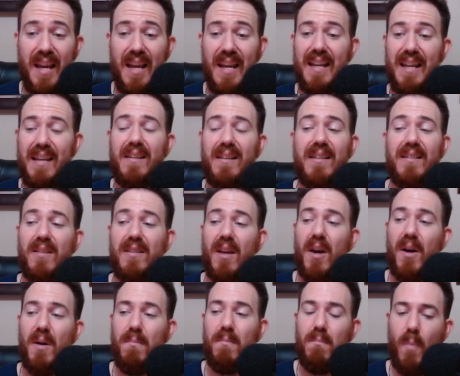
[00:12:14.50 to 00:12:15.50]
it is
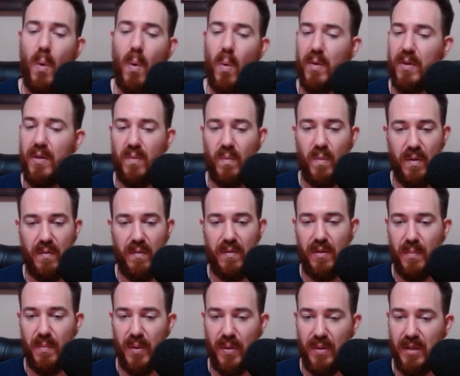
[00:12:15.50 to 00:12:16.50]
more than worth the
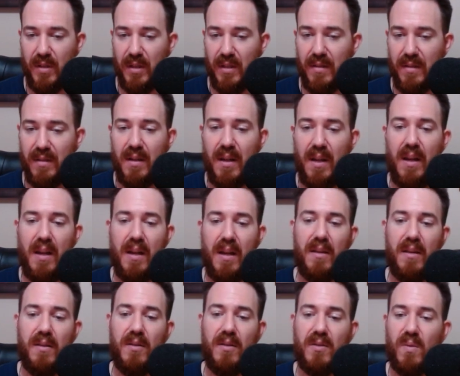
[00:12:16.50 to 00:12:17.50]
purchase.
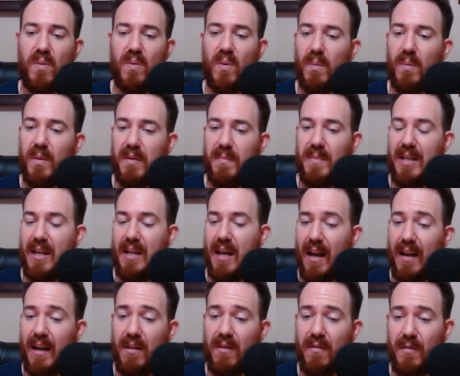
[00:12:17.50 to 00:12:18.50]
The score would have been
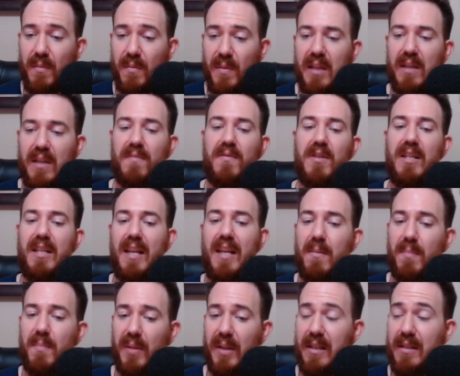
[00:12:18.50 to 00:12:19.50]
higher for me if the
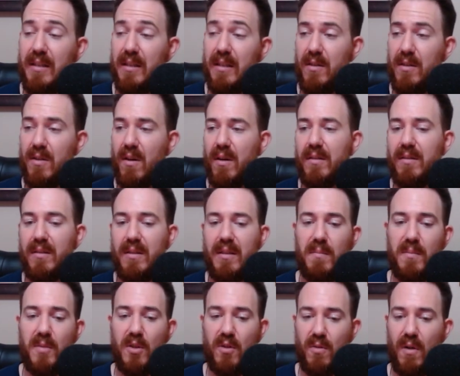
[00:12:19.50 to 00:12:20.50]
gameplay did not seem
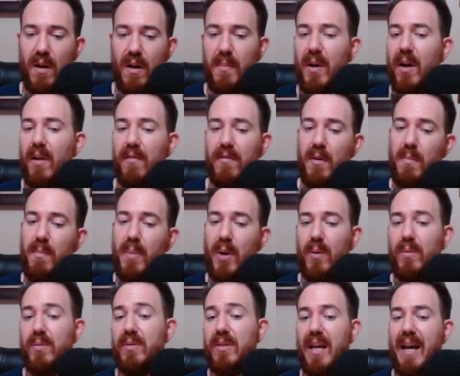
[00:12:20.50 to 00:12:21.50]
to drop off
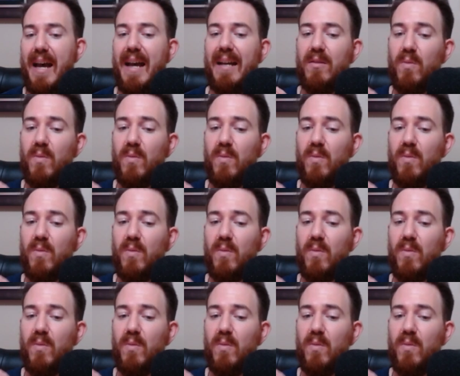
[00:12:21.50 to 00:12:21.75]
post Act